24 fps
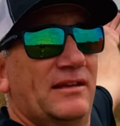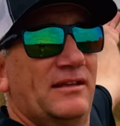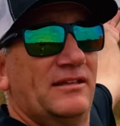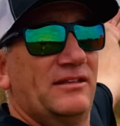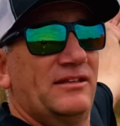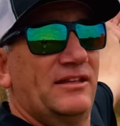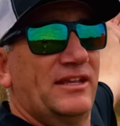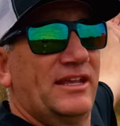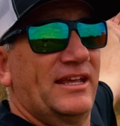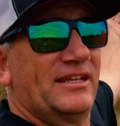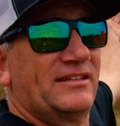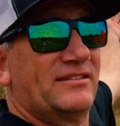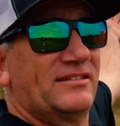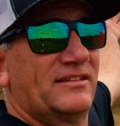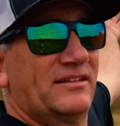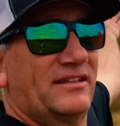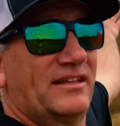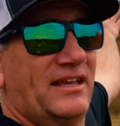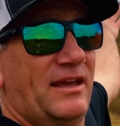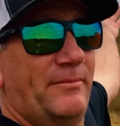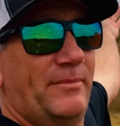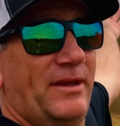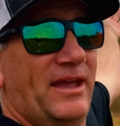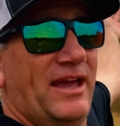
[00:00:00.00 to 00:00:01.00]
You get to
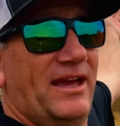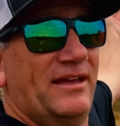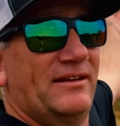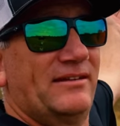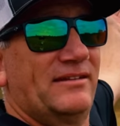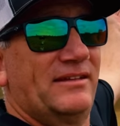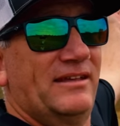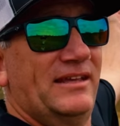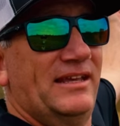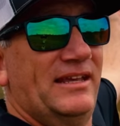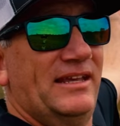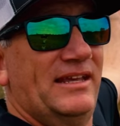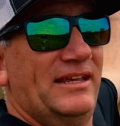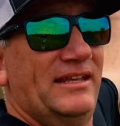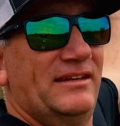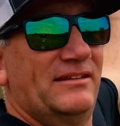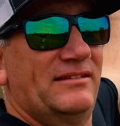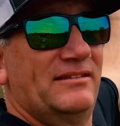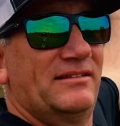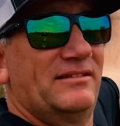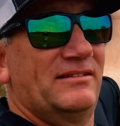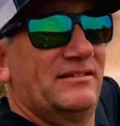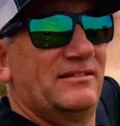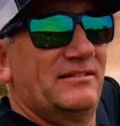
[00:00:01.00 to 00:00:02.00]
come out
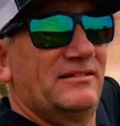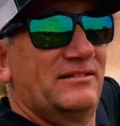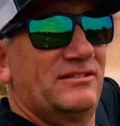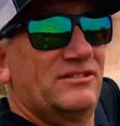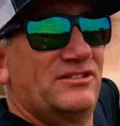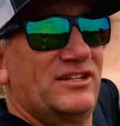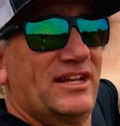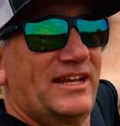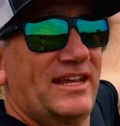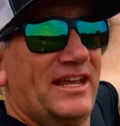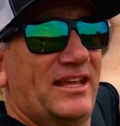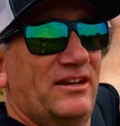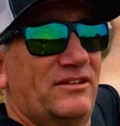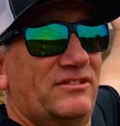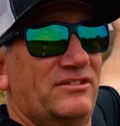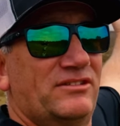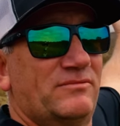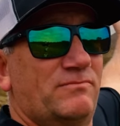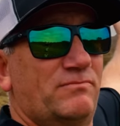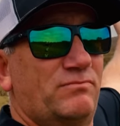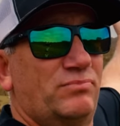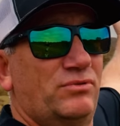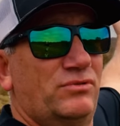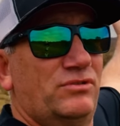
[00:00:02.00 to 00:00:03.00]
and check out
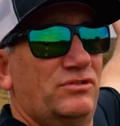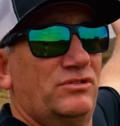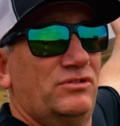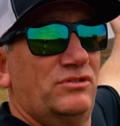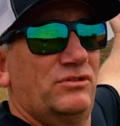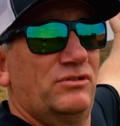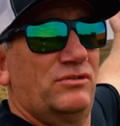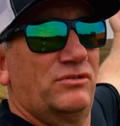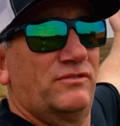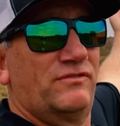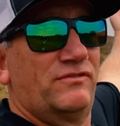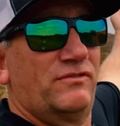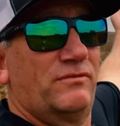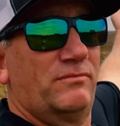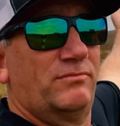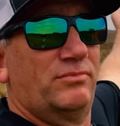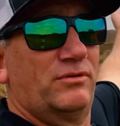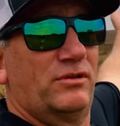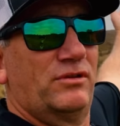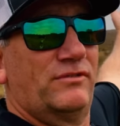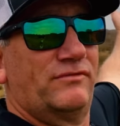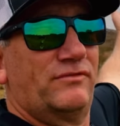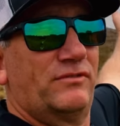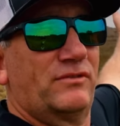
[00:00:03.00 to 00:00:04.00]
this beautiful,
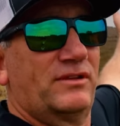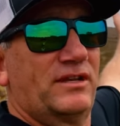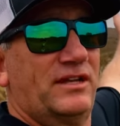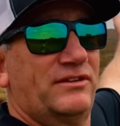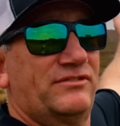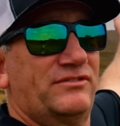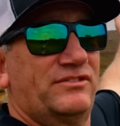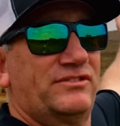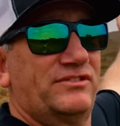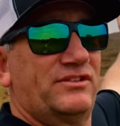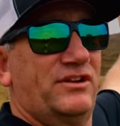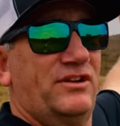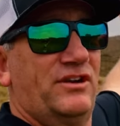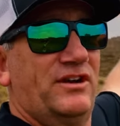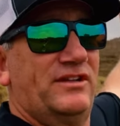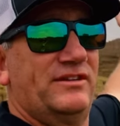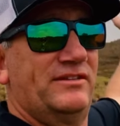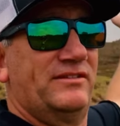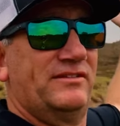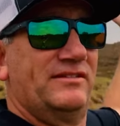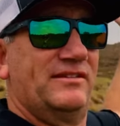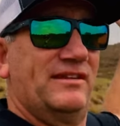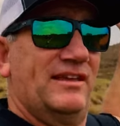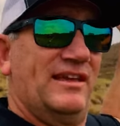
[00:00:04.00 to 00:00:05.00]
beautiful countryside
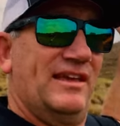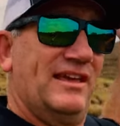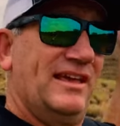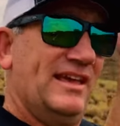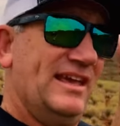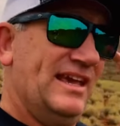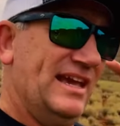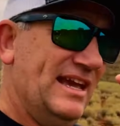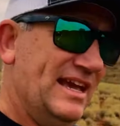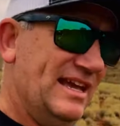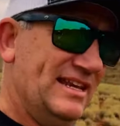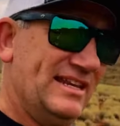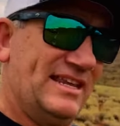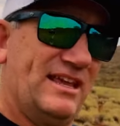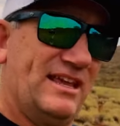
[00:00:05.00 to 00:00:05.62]
and